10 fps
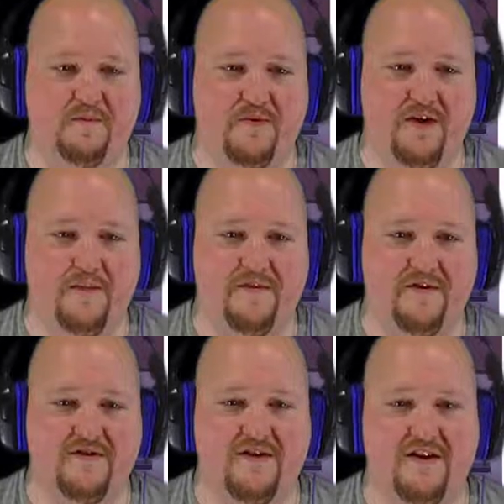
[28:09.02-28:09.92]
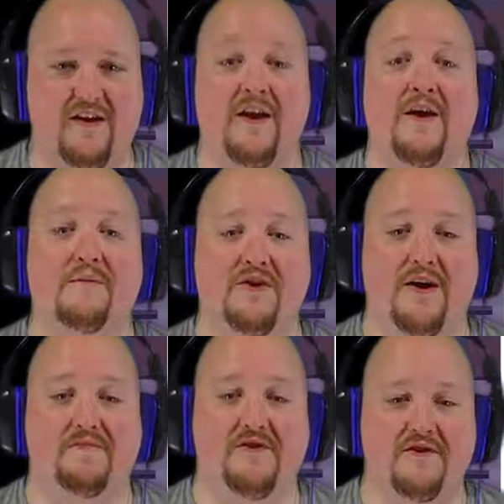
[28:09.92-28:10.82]
put up put
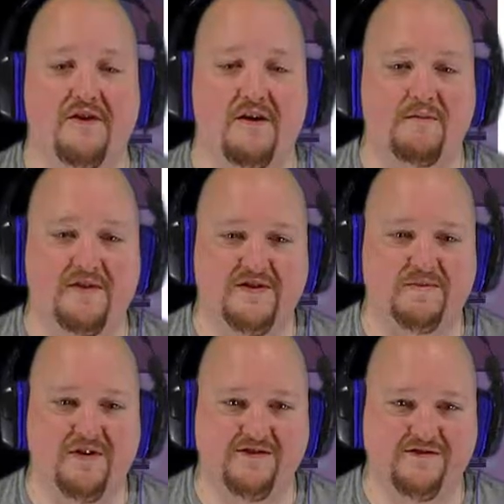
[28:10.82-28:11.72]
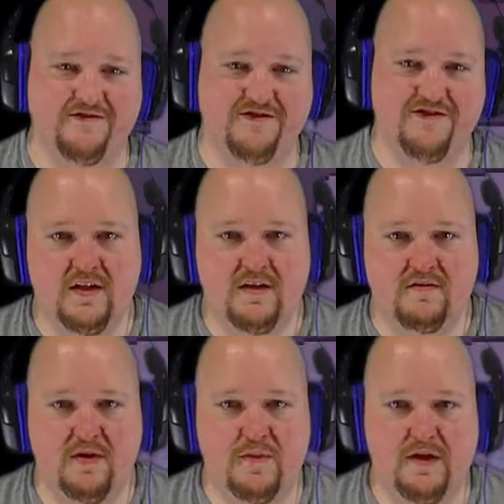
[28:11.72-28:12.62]
up to your armpits and puzzles.
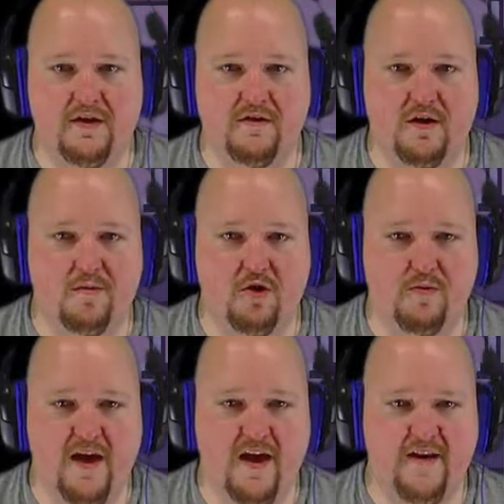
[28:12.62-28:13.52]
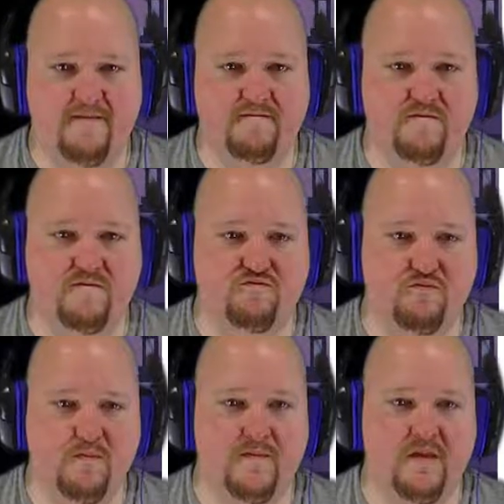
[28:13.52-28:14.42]
What about you, little mole man?
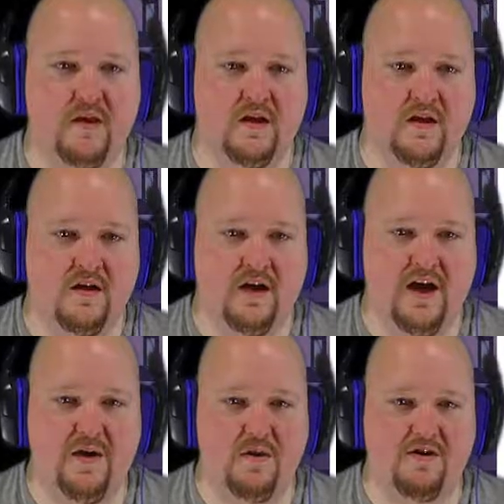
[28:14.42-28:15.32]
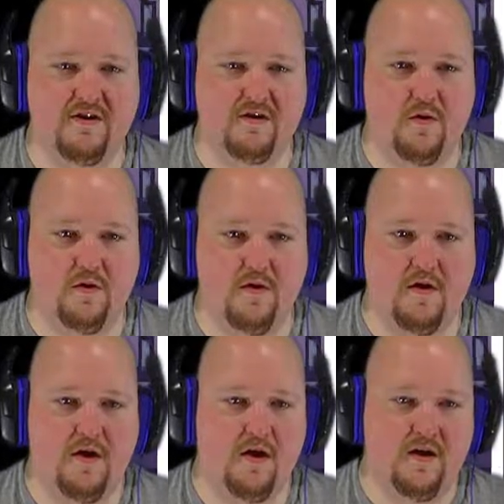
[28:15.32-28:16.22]
I work at the core.
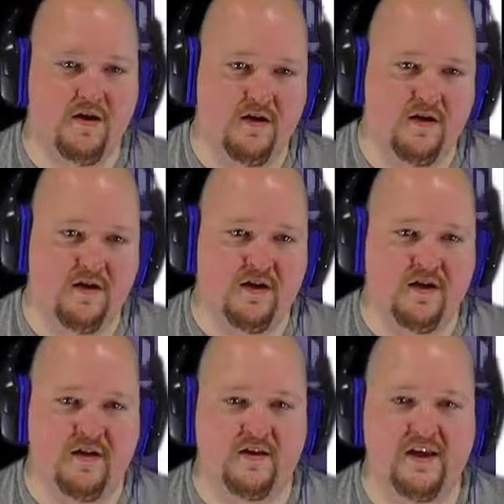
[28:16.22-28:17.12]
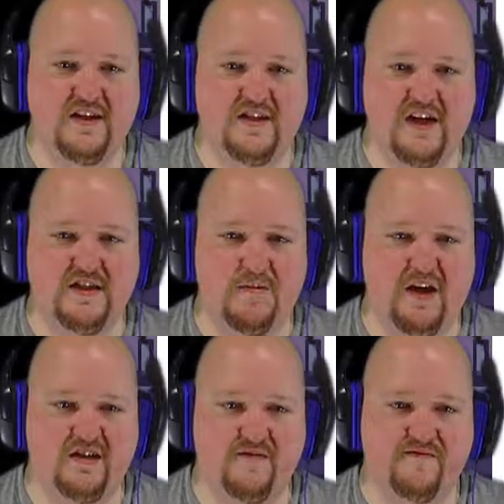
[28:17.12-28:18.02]
The inside's a
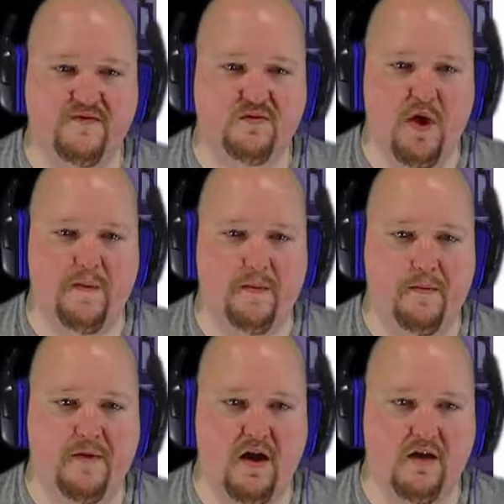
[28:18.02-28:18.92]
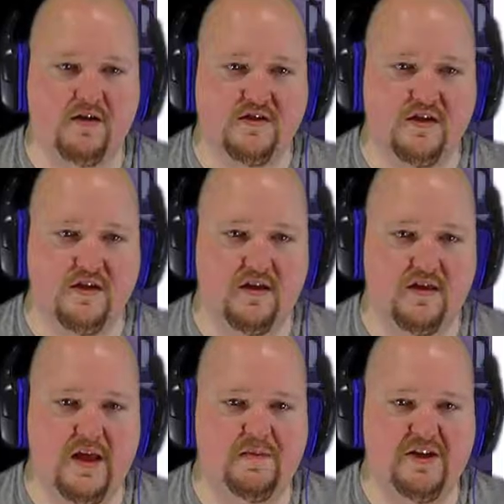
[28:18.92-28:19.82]
maze of swappable parts.
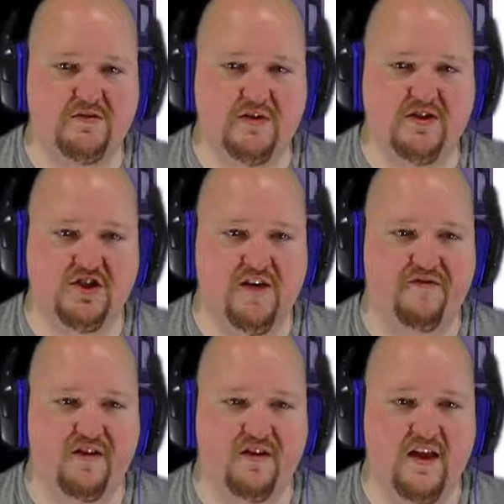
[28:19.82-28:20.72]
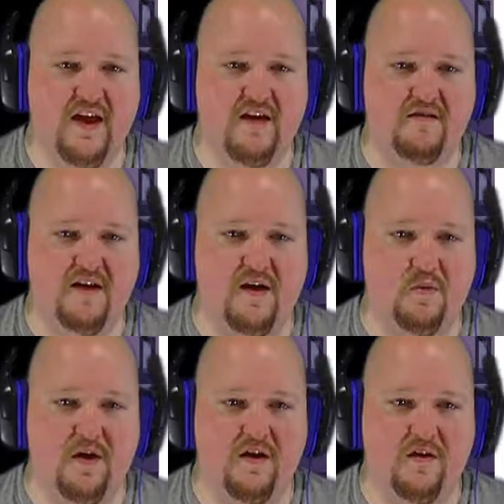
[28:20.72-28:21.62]
That means we can shuffle the layout at
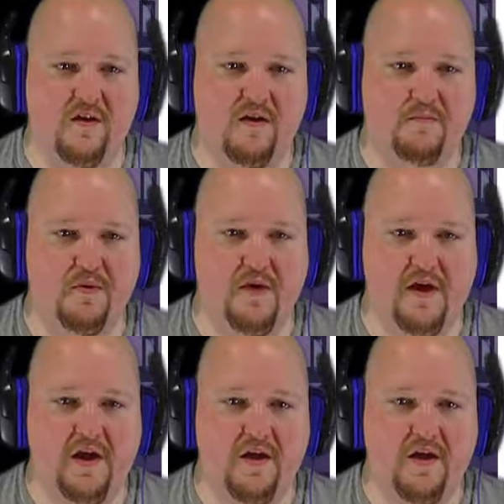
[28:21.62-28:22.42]
will. Boy,